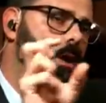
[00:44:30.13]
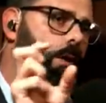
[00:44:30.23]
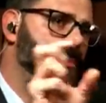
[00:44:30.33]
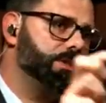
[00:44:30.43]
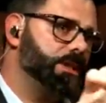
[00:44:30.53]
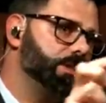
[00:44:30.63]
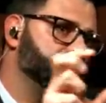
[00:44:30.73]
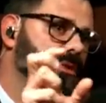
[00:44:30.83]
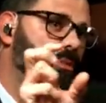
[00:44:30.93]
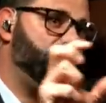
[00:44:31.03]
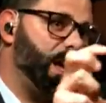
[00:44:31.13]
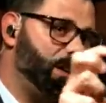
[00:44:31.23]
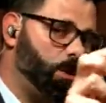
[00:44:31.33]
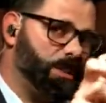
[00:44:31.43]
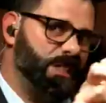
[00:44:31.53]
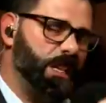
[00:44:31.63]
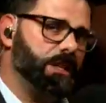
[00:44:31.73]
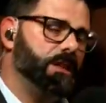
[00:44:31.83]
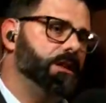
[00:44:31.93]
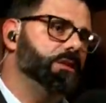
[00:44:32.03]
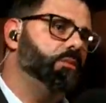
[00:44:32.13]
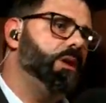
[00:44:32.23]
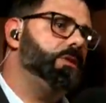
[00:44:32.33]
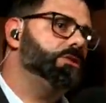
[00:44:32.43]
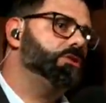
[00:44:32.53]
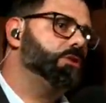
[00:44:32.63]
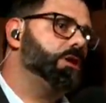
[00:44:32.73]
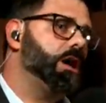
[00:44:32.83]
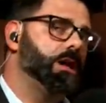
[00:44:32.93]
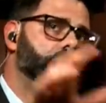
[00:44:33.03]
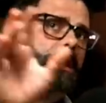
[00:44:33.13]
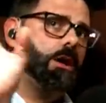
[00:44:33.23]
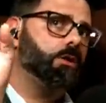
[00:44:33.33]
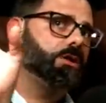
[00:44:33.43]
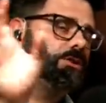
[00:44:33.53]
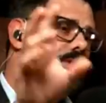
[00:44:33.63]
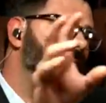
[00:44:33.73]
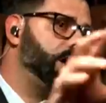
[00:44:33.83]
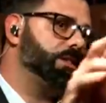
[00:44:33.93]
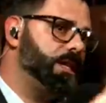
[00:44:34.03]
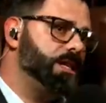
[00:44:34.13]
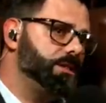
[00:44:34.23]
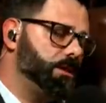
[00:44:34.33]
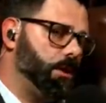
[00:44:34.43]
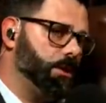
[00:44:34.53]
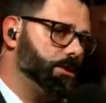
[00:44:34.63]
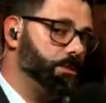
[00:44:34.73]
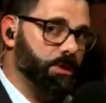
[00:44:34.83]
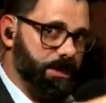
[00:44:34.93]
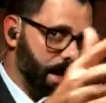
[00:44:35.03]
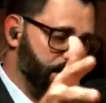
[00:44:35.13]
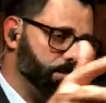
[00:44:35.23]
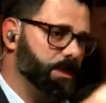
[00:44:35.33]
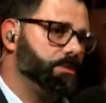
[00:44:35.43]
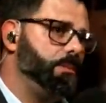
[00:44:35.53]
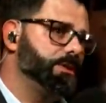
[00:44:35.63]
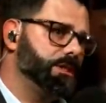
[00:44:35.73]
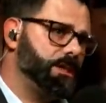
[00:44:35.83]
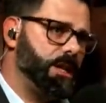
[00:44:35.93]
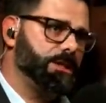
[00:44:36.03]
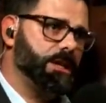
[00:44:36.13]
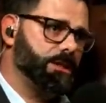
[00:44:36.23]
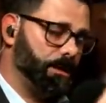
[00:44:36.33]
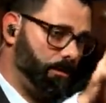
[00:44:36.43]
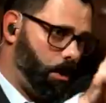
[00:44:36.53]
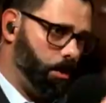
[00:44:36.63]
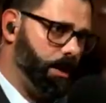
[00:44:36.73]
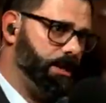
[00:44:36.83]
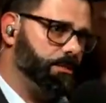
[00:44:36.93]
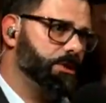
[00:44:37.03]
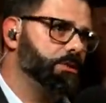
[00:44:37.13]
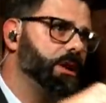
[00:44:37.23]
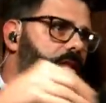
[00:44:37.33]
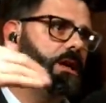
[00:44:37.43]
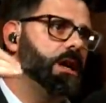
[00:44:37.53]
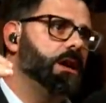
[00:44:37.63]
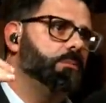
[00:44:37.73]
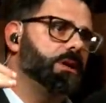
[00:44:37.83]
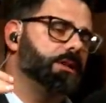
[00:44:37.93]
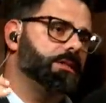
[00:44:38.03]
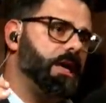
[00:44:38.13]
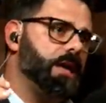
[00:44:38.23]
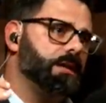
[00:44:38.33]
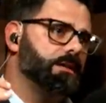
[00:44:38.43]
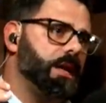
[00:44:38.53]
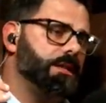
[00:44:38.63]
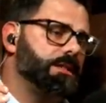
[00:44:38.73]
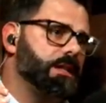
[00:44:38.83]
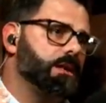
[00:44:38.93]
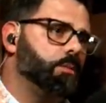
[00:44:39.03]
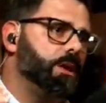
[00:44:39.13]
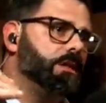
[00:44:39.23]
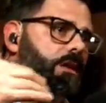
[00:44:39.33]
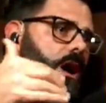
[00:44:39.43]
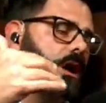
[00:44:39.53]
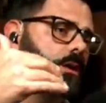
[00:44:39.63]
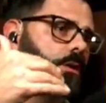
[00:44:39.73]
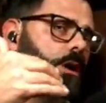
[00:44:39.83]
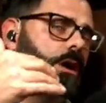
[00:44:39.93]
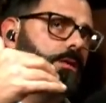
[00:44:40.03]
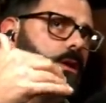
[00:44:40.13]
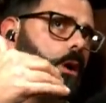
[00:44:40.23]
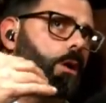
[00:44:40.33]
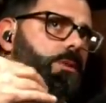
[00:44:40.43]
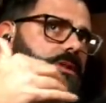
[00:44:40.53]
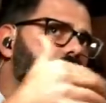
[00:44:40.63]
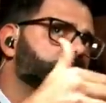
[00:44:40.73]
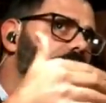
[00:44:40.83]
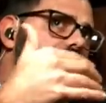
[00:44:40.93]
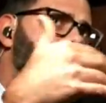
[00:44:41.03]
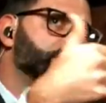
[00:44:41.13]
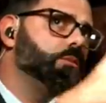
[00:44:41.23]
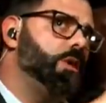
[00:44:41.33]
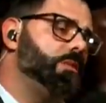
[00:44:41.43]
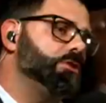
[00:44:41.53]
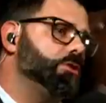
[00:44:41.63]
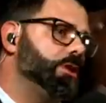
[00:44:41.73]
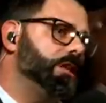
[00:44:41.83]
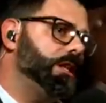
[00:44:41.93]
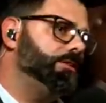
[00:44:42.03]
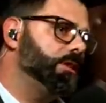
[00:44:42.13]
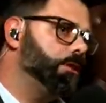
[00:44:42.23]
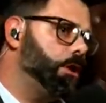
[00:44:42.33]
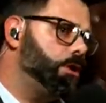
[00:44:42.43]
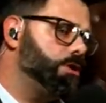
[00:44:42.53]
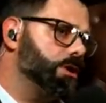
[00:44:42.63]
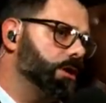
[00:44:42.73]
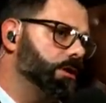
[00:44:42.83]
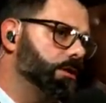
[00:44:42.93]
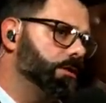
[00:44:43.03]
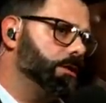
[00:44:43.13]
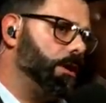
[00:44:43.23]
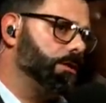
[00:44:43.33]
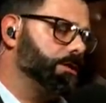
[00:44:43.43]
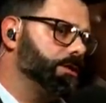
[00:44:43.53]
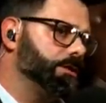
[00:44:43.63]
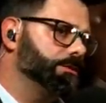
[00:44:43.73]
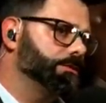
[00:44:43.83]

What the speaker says: position, that we had articulated that women should not only should they not teach theology, which that's a misrepresentation, as I've already demonstrated, but that they said that we that our position is that women shouldn't even learn theology.